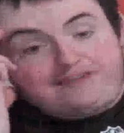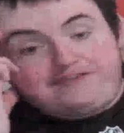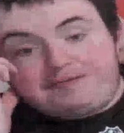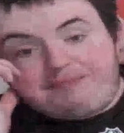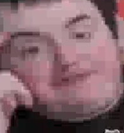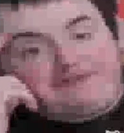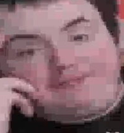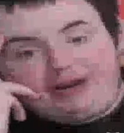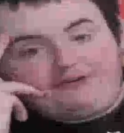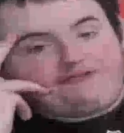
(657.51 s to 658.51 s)
I feel bad for
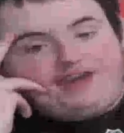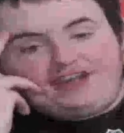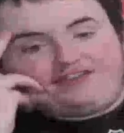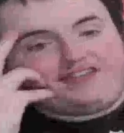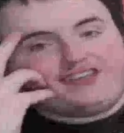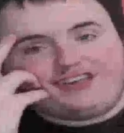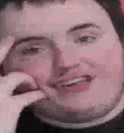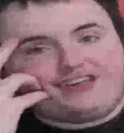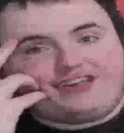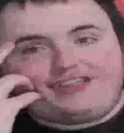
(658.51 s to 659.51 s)
Bears fans.
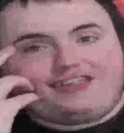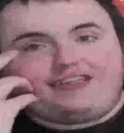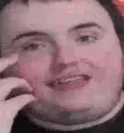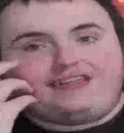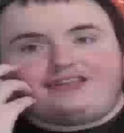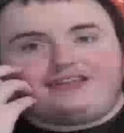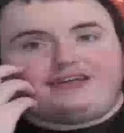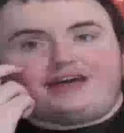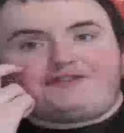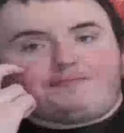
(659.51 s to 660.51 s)

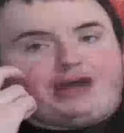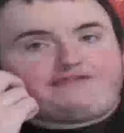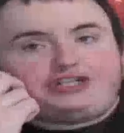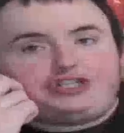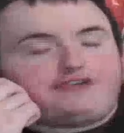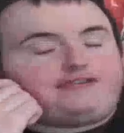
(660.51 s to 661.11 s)
I feel bad for Justin